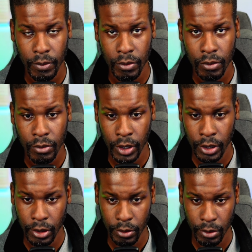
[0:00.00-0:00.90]
You
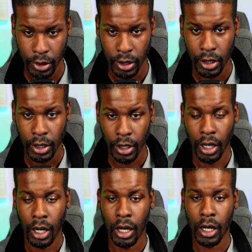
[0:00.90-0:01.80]
know,
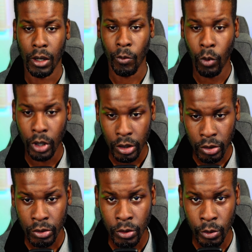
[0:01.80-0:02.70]
what are you
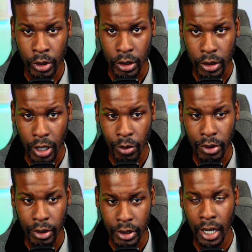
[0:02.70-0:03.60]
doing with your
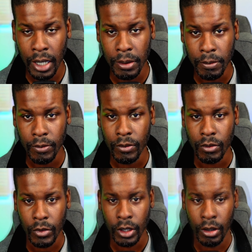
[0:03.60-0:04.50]
time?
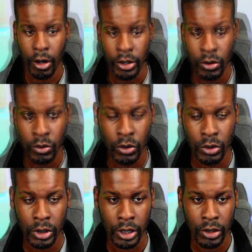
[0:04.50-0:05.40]
Are you using
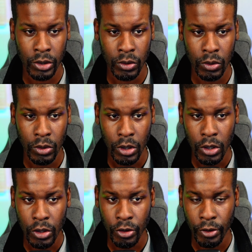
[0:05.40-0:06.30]
it to
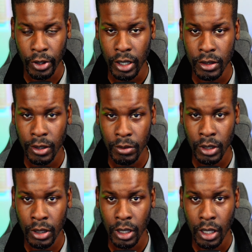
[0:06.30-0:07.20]
create something
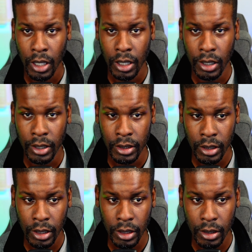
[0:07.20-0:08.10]
holistic,
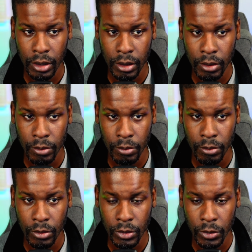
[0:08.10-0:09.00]

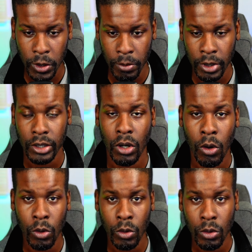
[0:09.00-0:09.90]
something that's
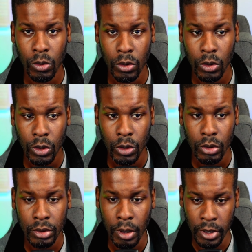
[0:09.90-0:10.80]
whole,
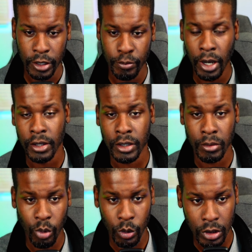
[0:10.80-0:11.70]
something that's based in
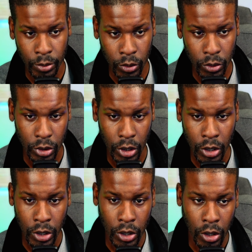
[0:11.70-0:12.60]
principles?
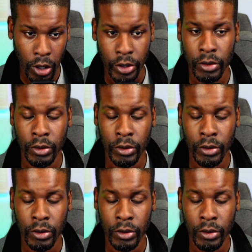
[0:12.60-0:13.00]
Are you,